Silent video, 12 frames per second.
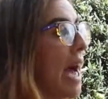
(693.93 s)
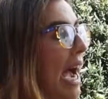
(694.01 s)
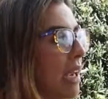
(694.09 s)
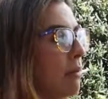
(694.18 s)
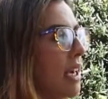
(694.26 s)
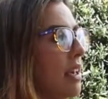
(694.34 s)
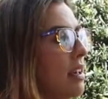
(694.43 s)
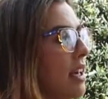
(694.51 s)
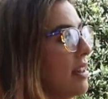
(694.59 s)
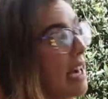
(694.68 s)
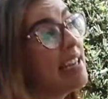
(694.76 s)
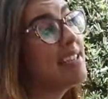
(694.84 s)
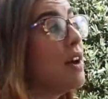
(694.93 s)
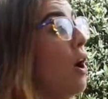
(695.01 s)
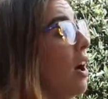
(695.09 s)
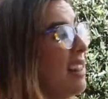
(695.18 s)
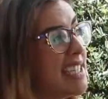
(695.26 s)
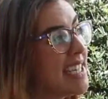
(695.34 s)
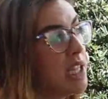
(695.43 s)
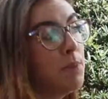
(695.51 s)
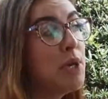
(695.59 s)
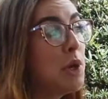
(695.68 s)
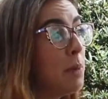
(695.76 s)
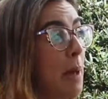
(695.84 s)
behind me, that is all that's in
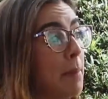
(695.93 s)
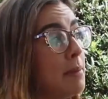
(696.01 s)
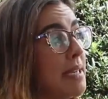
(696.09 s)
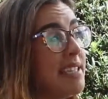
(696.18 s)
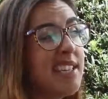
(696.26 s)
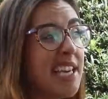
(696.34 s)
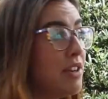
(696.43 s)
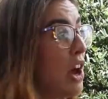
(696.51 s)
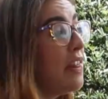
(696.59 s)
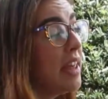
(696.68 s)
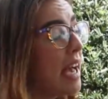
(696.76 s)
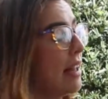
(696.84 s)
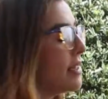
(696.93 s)
the pure peppermint tea, nothing